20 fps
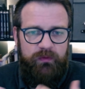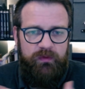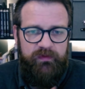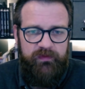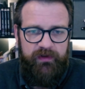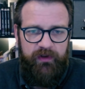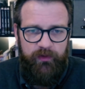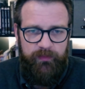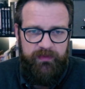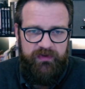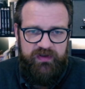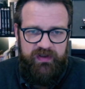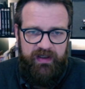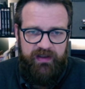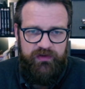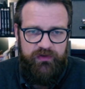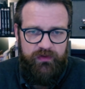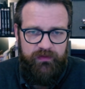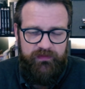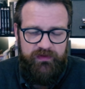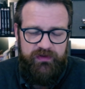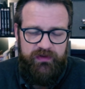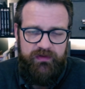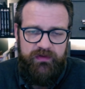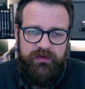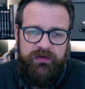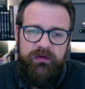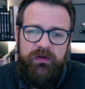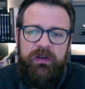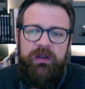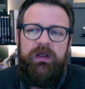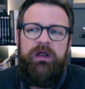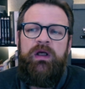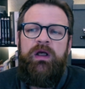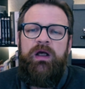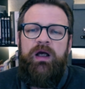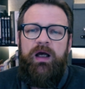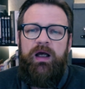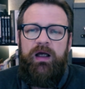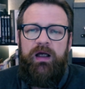all of the OpenStack services,
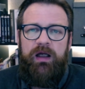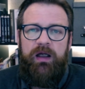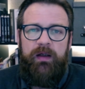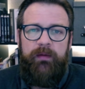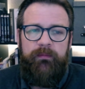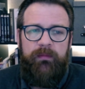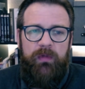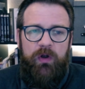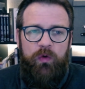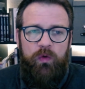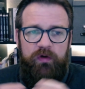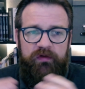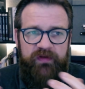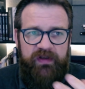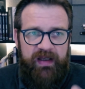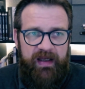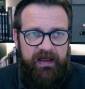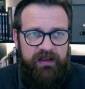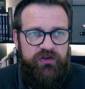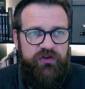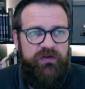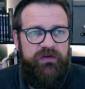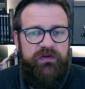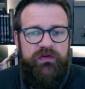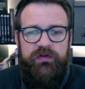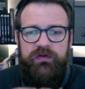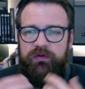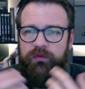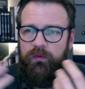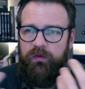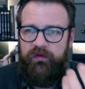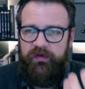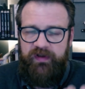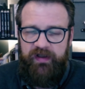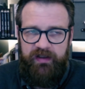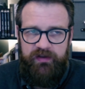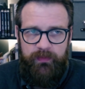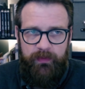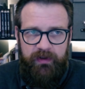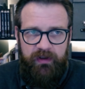um, all of the agents, all of the
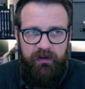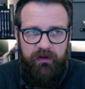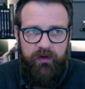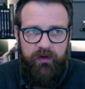networking